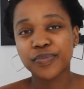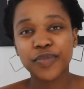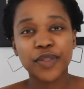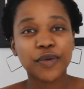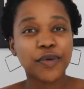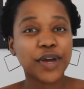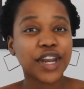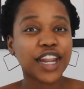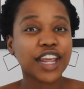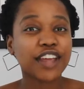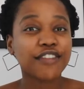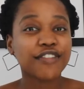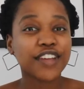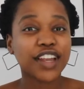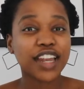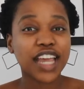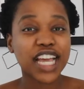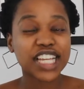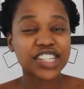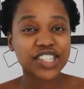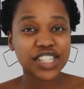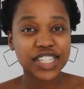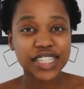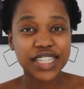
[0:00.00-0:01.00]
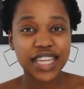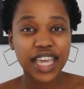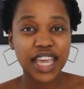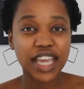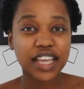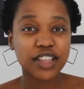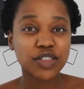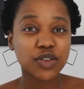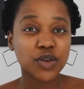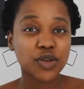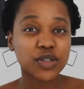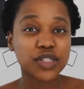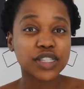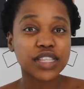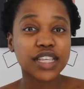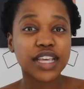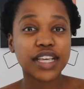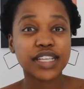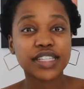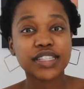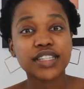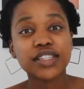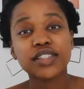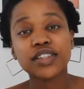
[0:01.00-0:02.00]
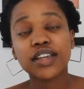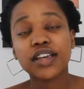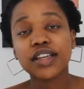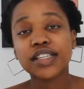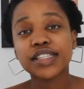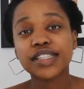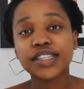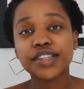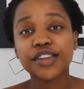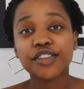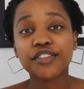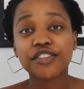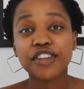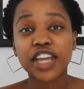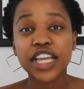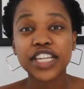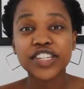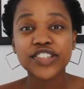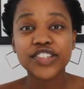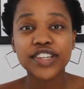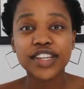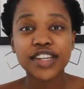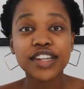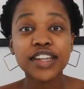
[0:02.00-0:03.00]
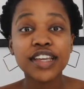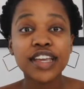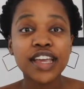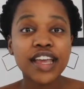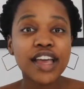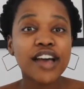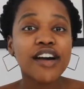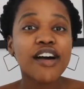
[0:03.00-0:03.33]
whatever like just take those things into consideration